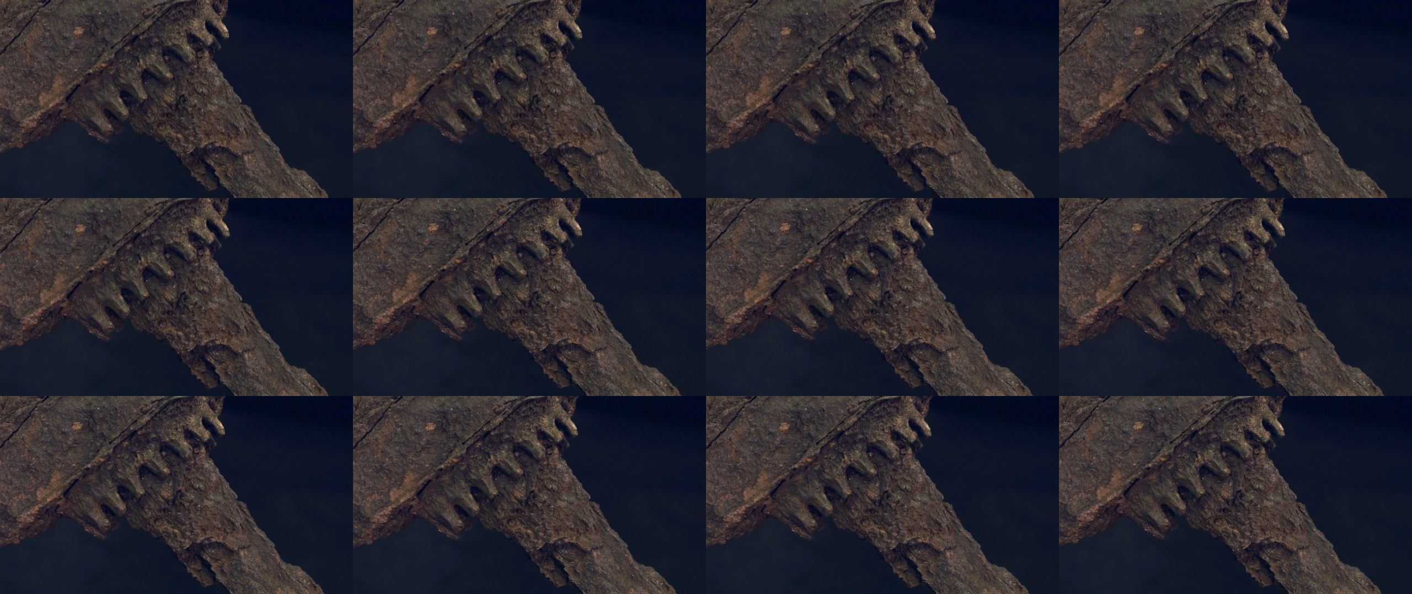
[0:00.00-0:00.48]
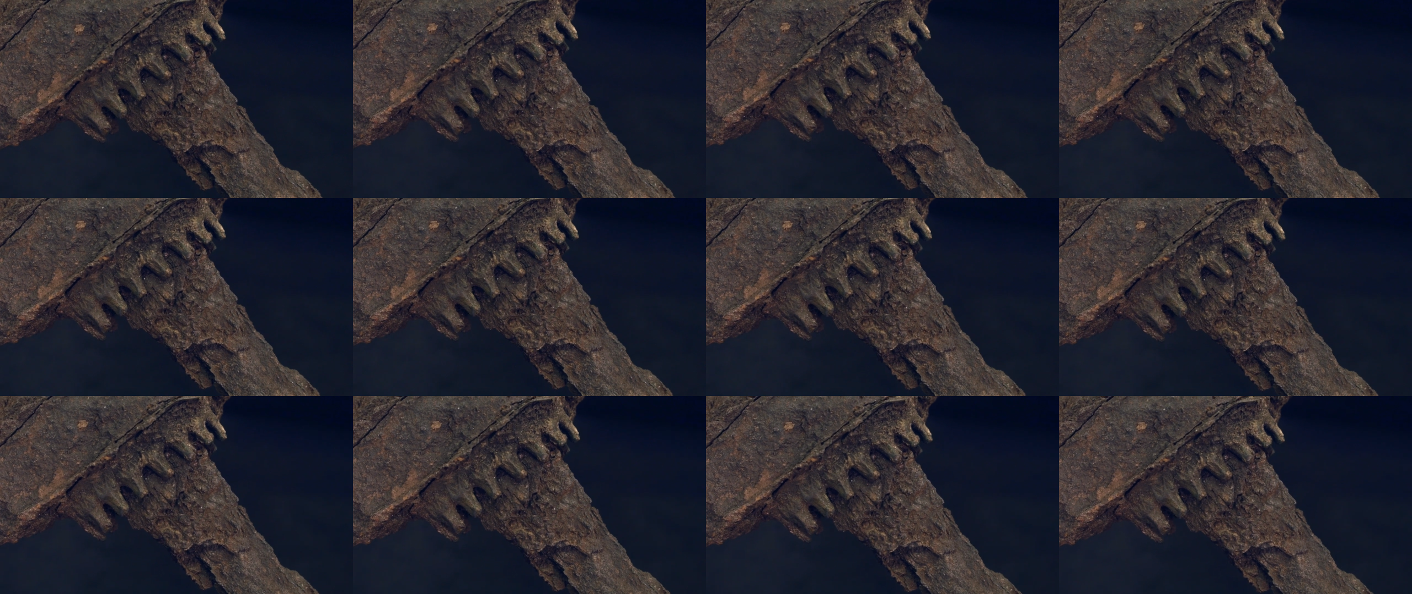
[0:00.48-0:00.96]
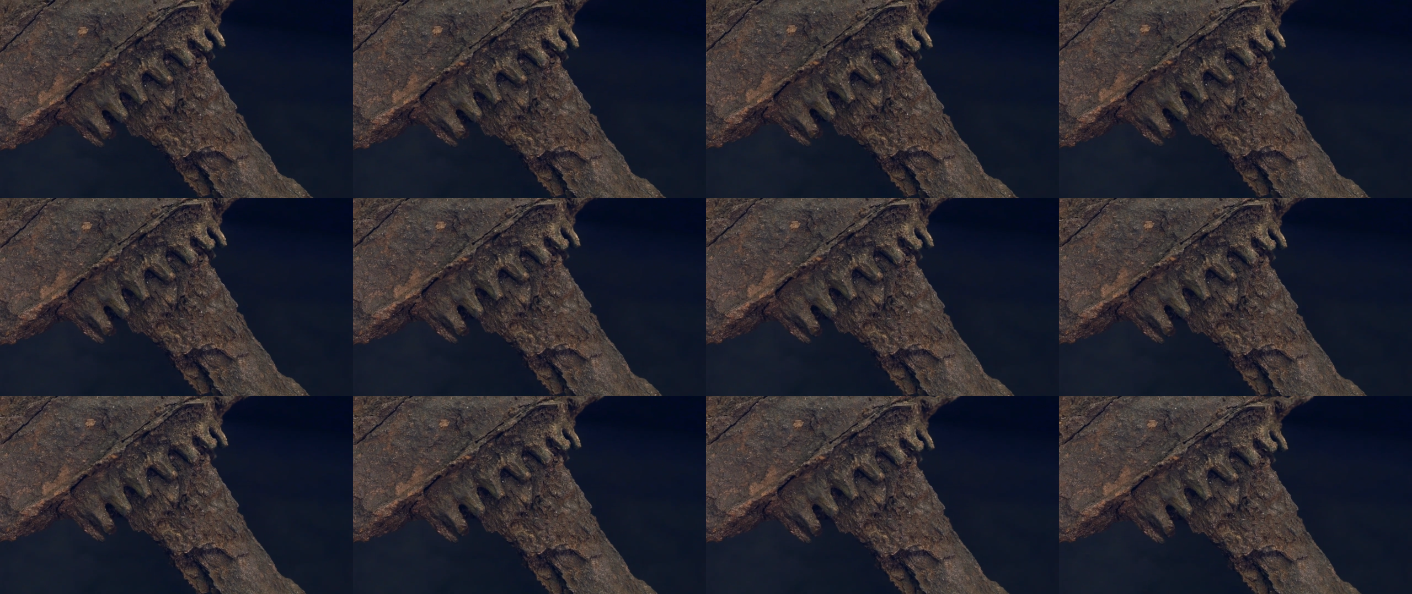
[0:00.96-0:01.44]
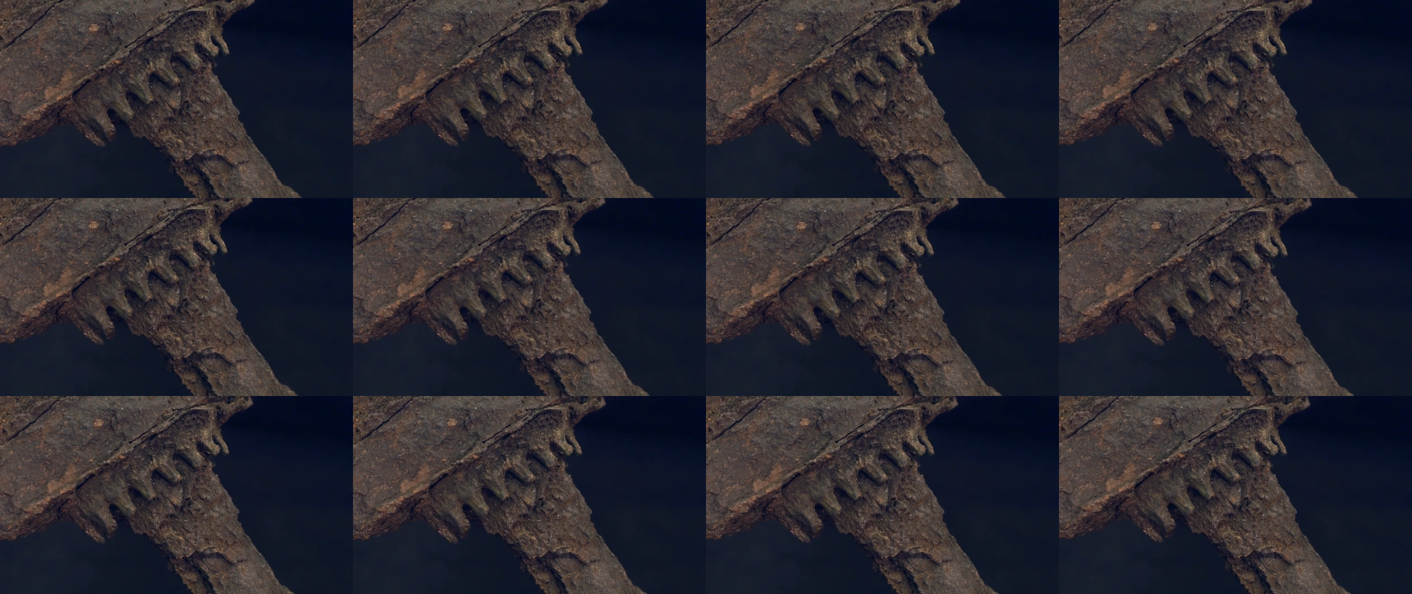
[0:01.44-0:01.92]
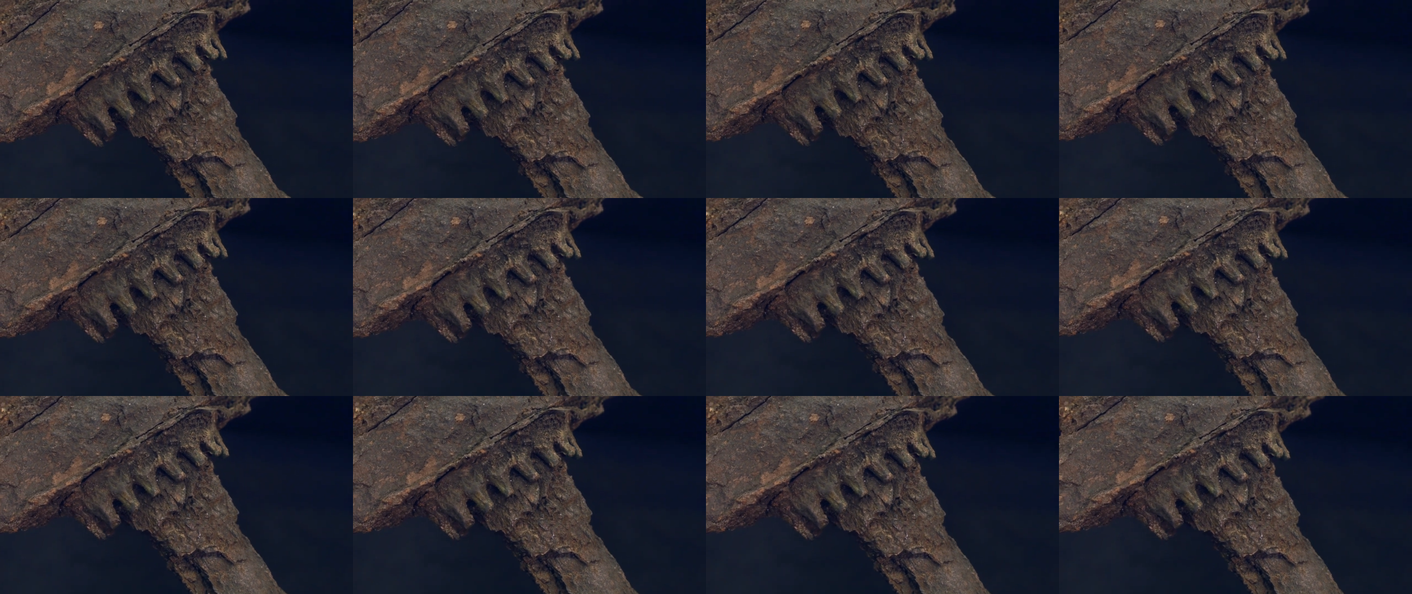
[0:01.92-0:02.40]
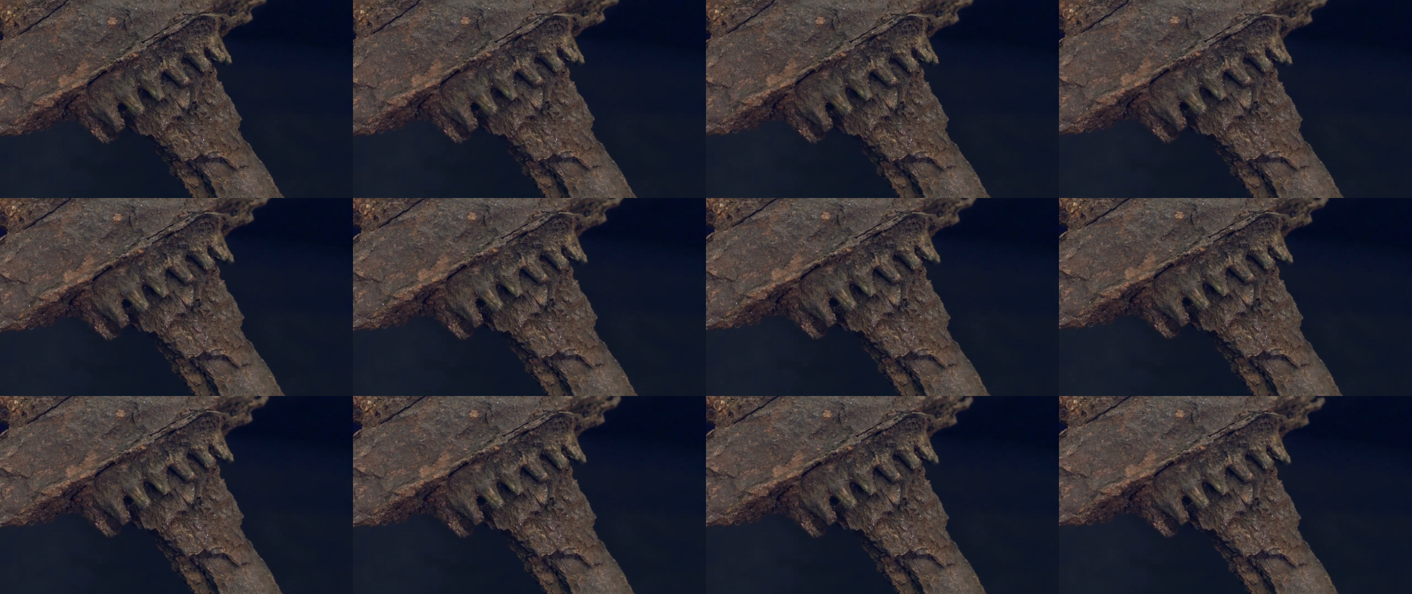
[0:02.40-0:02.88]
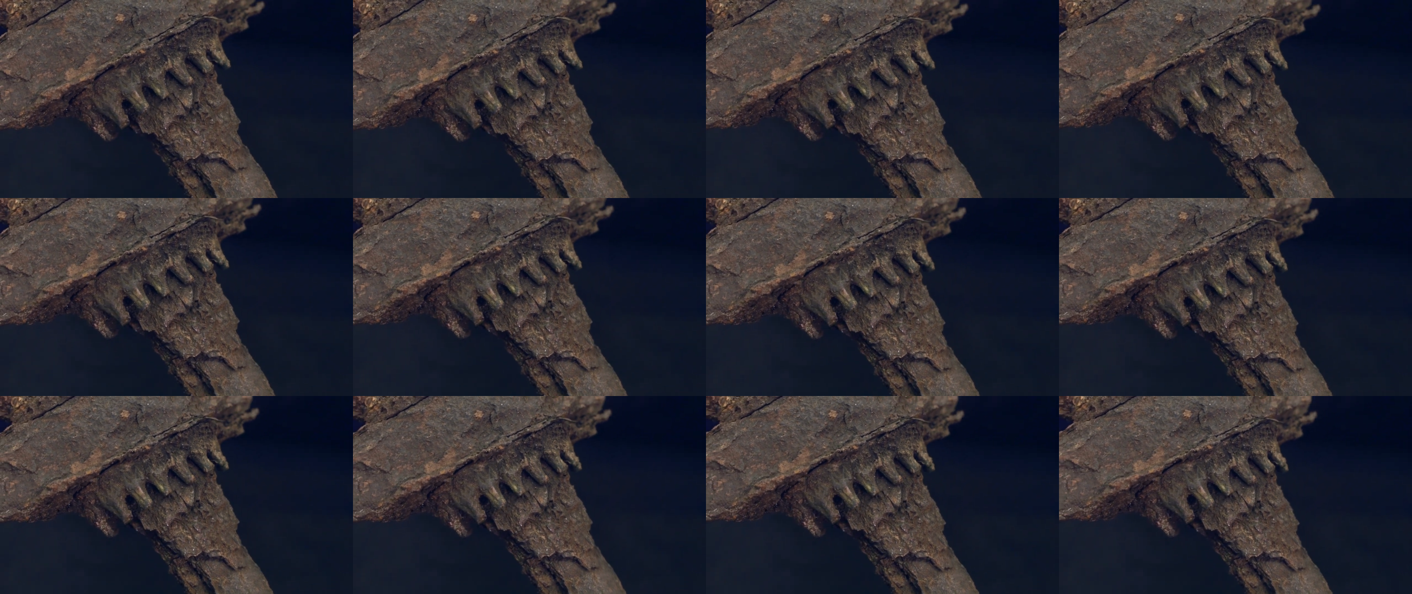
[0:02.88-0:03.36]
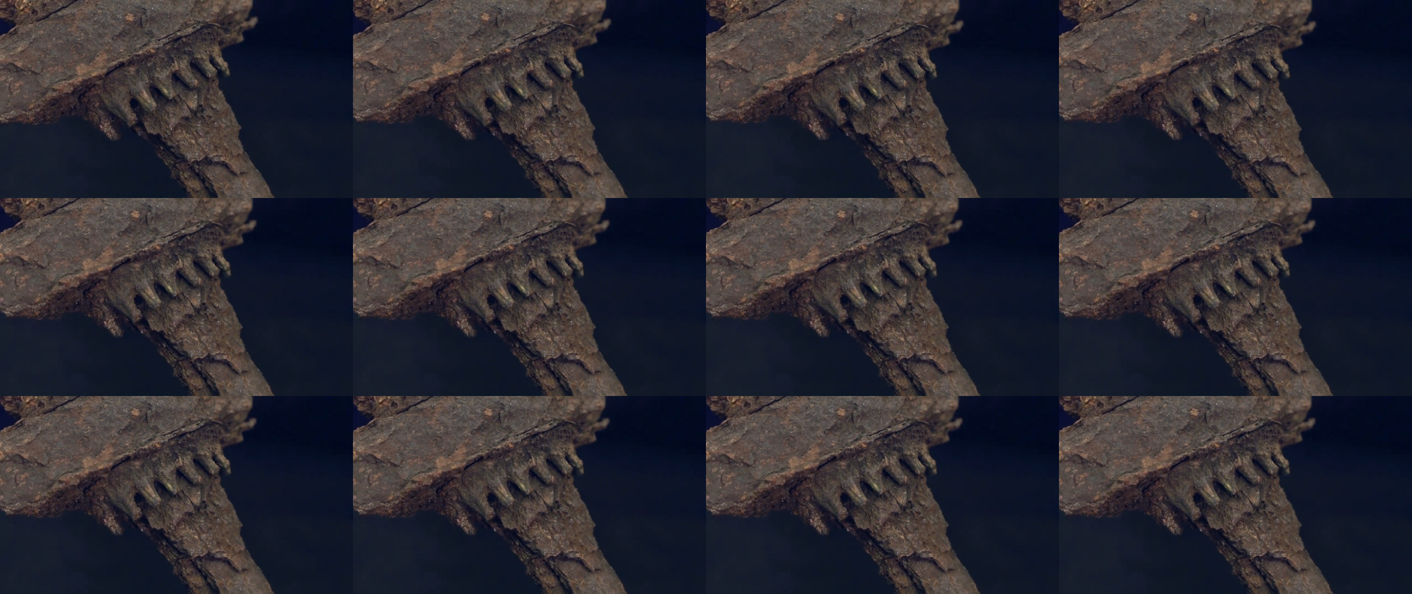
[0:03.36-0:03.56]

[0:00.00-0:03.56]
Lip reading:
[unreadable: no face in view]